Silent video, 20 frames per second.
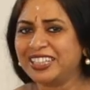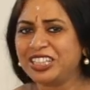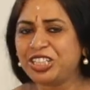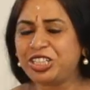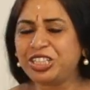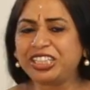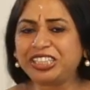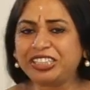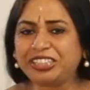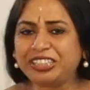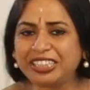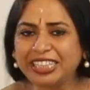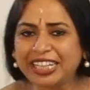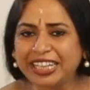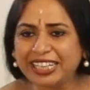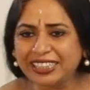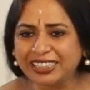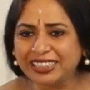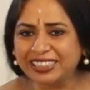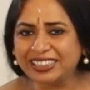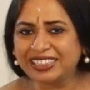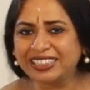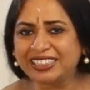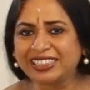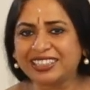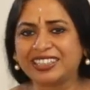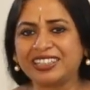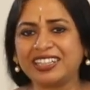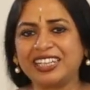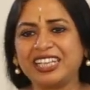She created in
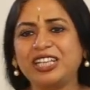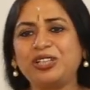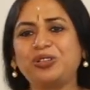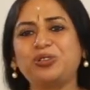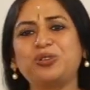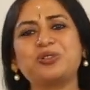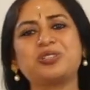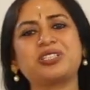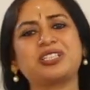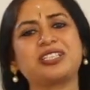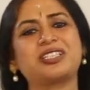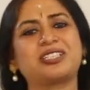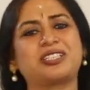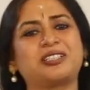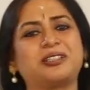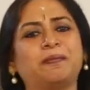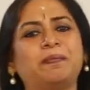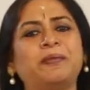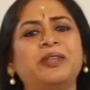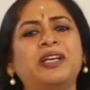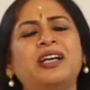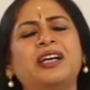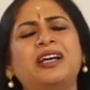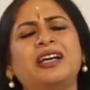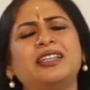her ecosystem